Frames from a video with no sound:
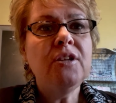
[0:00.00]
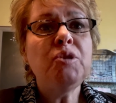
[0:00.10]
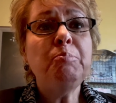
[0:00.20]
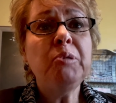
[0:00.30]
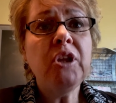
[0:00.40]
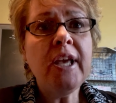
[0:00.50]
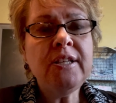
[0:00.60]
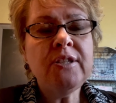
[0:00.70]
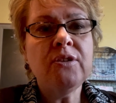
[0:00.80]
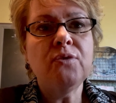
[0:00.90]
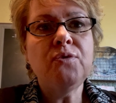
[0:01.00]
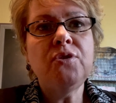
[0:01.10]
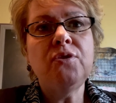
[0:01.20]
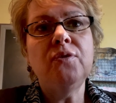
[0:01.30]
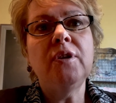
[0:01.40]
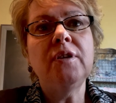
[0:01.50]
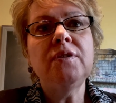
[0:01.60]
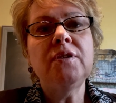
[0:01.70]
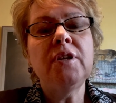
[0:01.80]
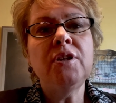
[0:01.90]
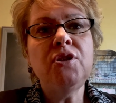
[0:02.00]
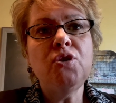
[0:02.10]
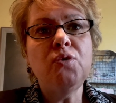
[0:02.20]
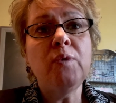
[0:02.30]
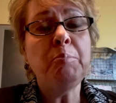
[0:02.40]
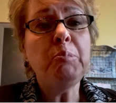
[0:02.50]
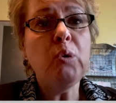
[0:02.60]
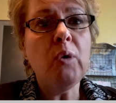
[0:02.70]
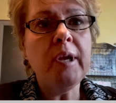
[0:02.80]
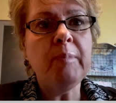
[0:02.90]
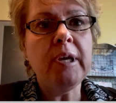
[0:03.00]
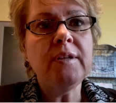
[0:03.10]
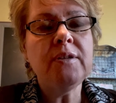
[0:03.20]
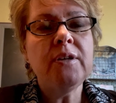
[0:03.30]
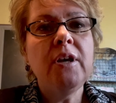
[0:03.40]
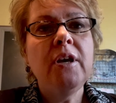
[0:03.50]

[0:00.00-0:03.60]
to place those students into employment?